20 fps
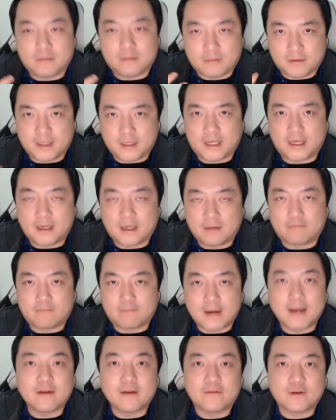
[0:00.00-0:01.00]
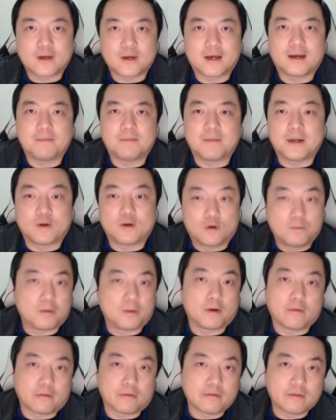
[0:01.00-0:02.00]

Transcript: the rate of your heartbeat, or both.